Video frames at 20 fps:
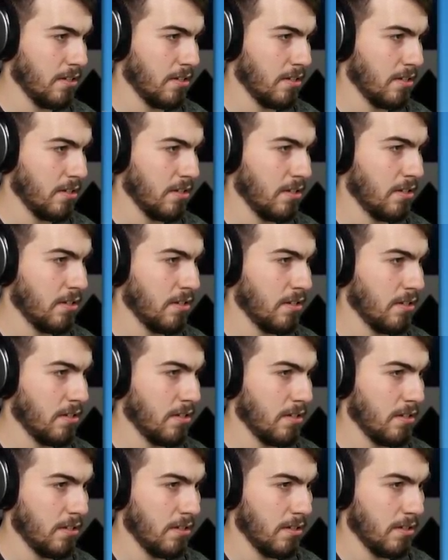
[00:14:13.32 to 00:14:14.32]

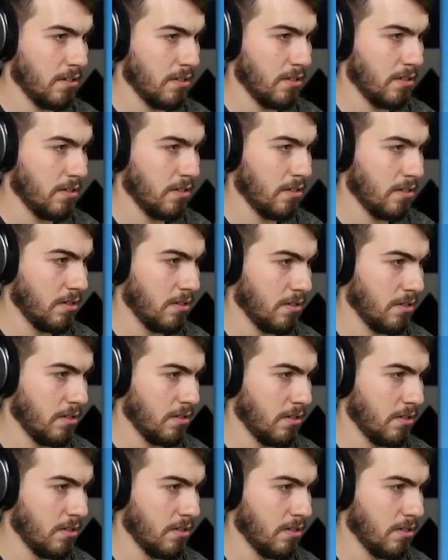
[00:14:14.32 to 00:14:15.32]

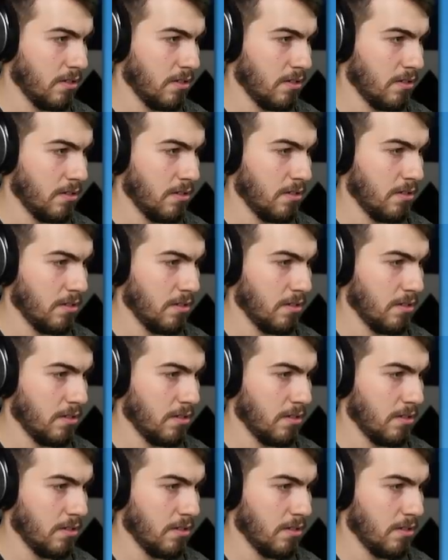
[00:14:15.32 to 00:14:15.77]
Nothing is said.